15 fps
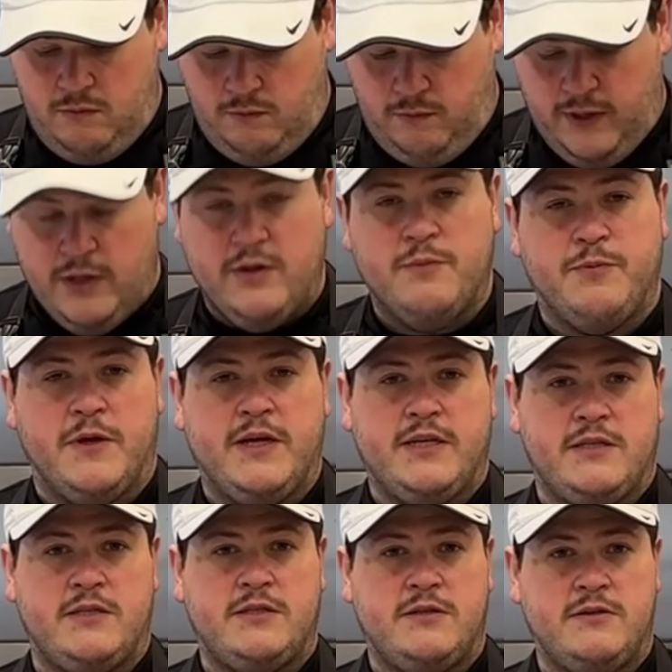we're the
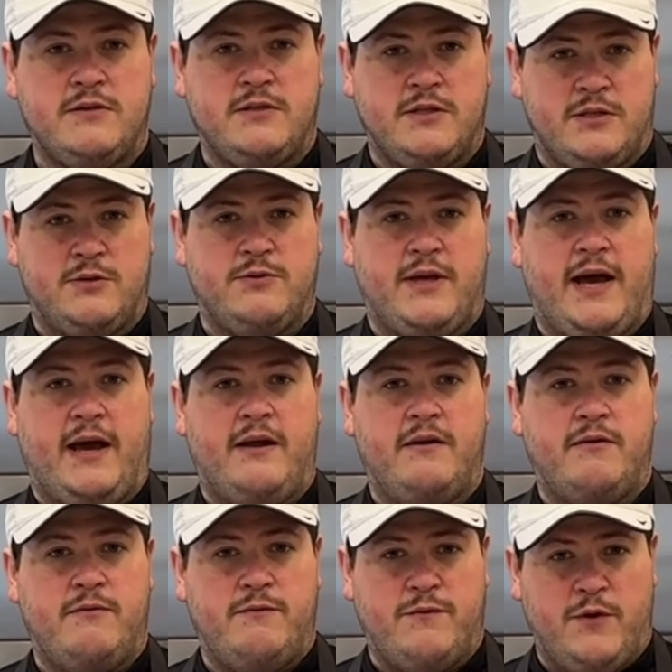place to do that.
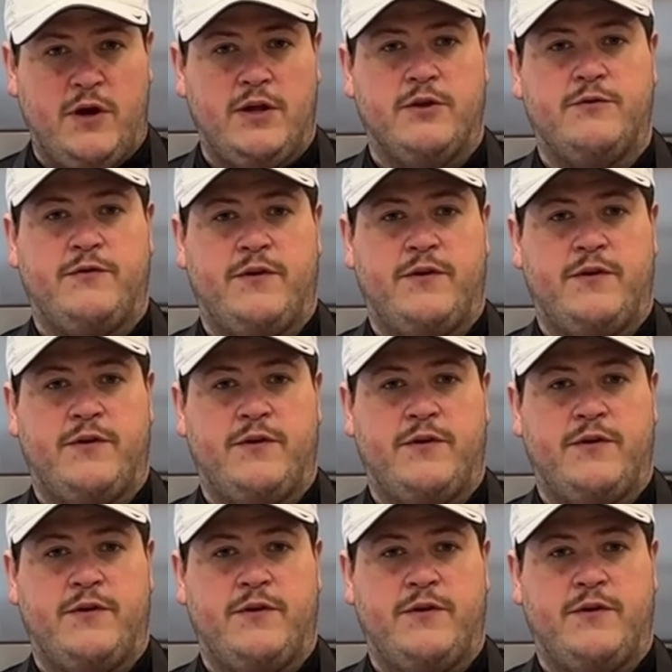for other